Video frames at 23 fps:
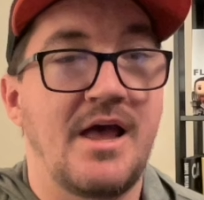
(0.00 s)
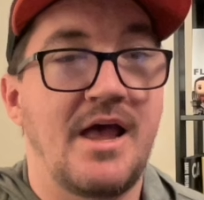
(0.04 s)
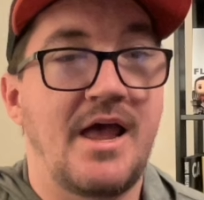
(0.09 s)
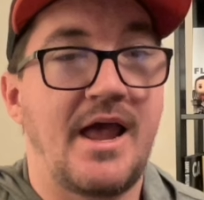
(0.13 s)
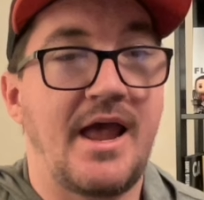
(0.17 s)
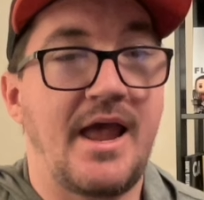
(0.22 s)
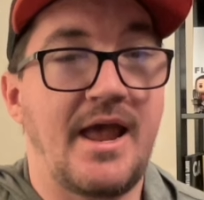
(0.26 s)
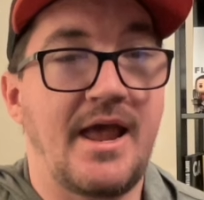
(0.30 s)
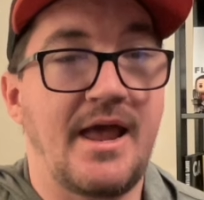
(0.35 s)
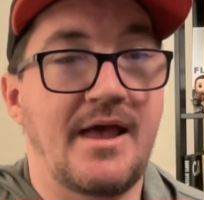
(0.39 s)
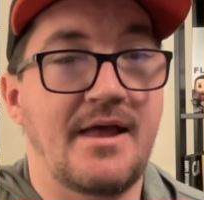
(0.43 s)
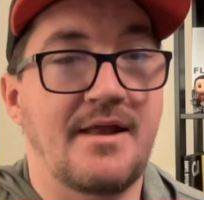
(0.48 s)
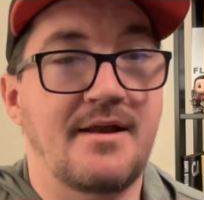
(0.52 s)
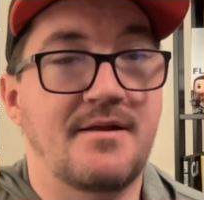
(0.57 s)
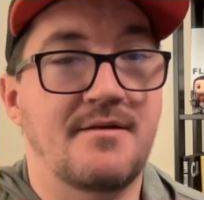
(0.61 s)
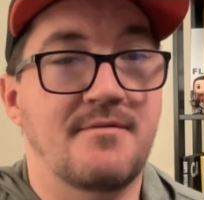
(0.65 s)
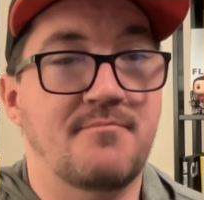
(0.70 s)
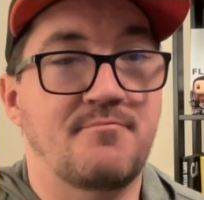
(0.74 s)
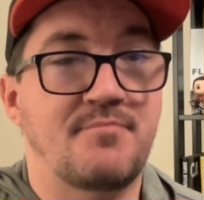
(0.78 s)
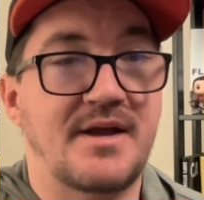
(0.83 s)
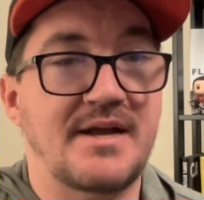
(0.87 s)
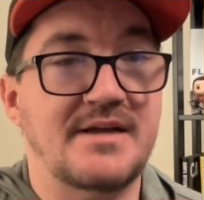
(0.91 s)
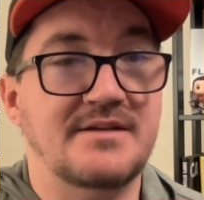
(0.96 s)
and
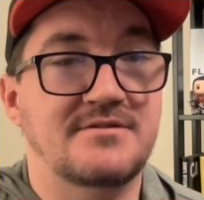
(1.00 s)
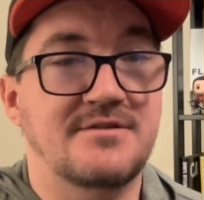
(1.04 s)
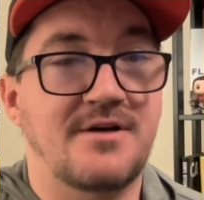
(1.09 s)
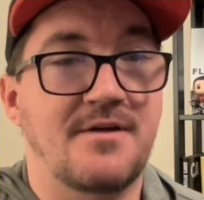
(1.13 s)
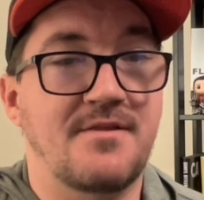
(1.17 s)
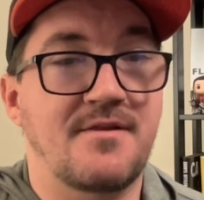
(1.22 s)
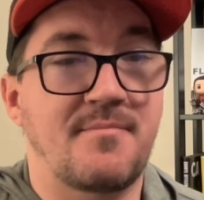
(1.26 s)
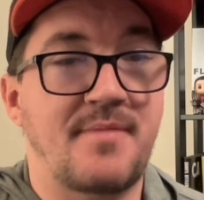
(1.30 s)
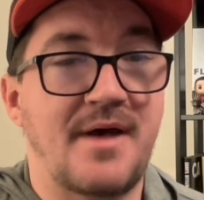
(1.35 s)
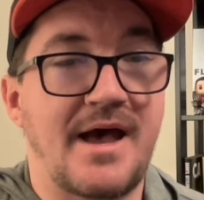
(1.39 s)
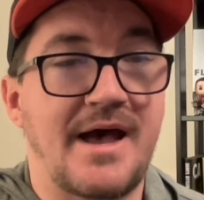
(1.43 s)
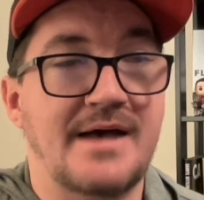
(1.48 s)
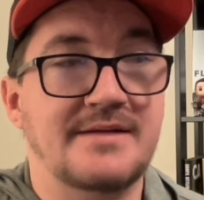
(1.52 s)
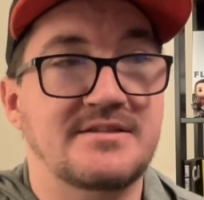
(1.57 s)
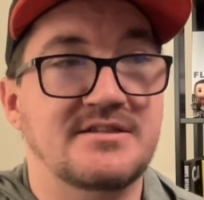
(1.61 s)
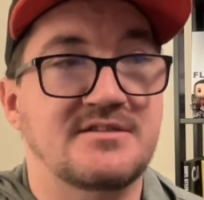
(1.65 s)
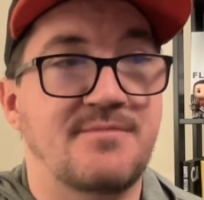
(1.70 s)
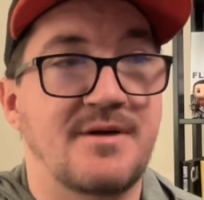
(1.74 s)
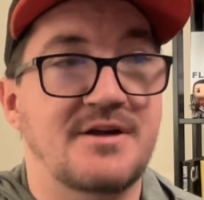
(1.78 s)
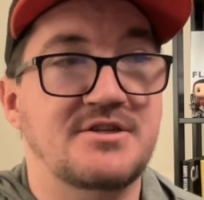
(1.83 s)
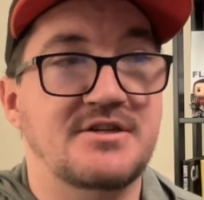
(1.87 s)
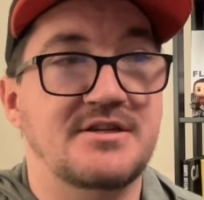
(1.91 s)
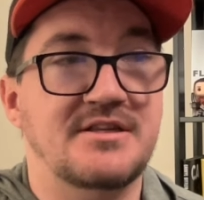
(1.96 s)
based on the past,
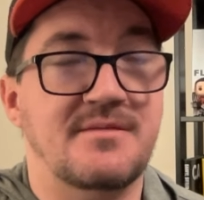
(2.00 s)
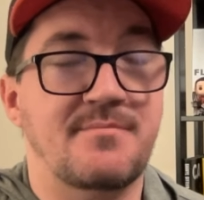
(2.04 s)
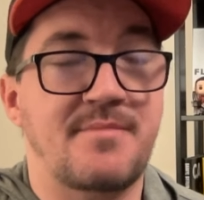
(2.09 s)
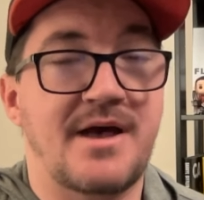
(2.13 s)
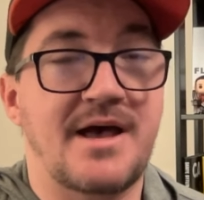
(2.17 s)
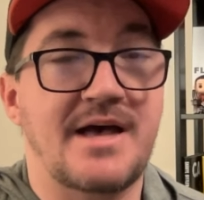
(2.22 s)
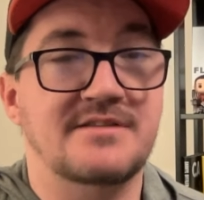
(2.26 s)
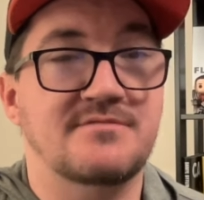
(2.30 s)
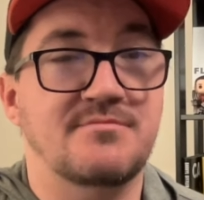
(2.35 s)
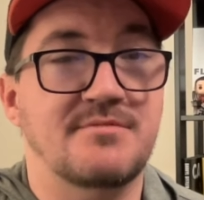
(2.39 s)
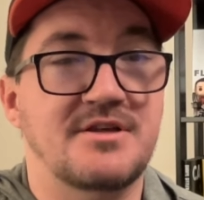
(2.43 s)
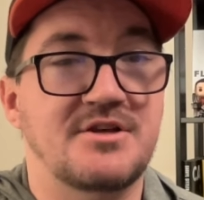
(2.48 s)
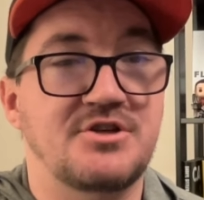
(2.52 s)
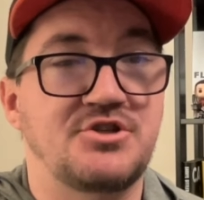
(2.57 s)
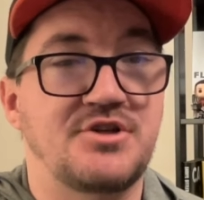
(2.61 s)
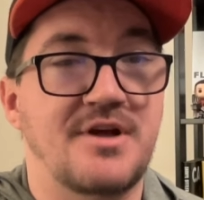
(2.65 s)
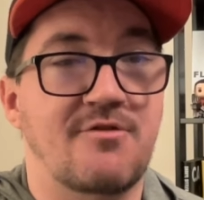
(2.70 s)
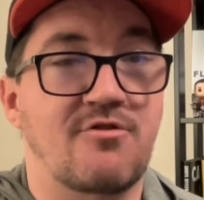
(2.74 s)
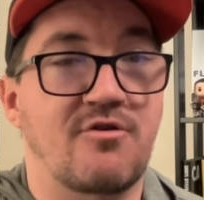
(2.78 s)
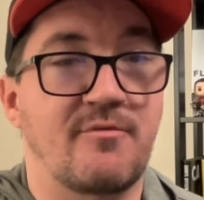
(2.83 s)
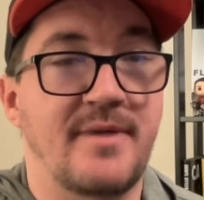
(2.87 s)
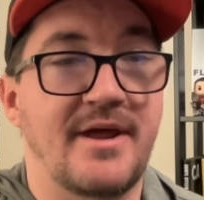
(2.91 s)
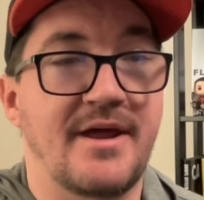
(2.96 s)
especially the past with this
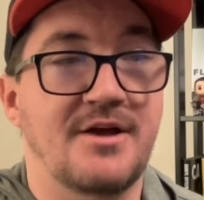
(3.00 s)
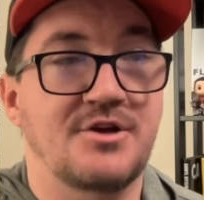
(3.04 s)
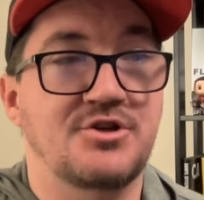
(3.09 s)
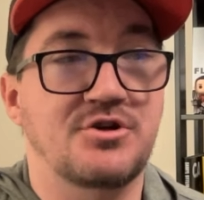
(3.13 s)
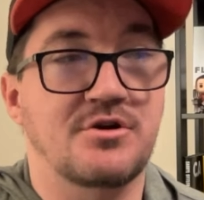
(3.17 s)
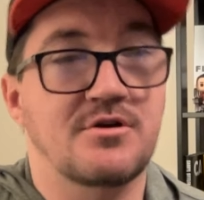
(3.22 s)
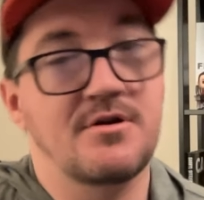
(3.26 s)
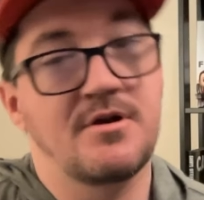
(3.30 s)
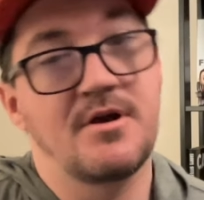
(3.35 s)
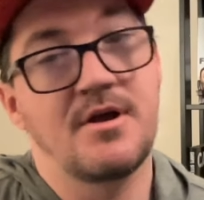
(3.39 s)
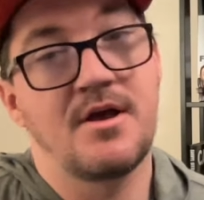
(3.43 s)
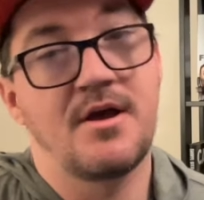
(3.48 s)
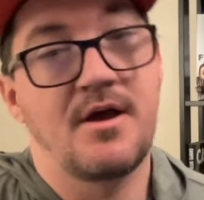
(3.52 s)
general manager,